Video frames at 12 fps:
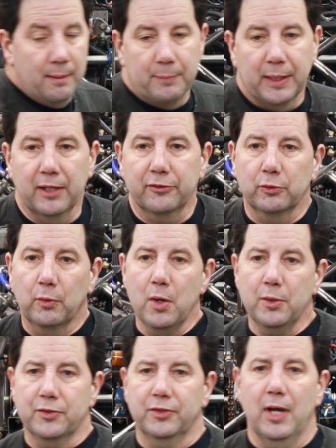because the
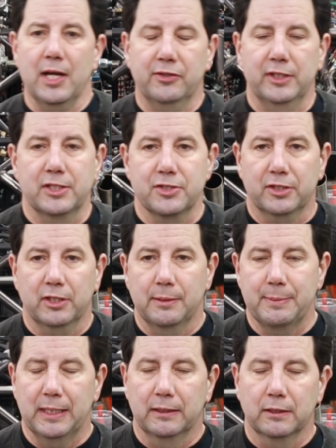rotors are actually just going to
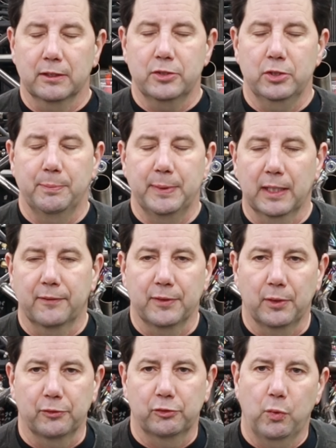be a little too big for
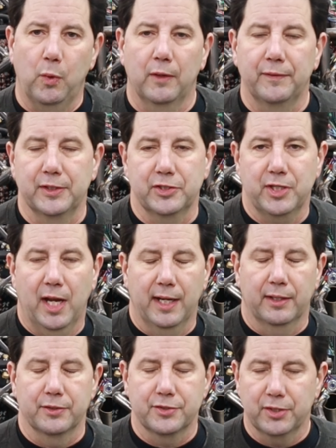those 12-inch tires.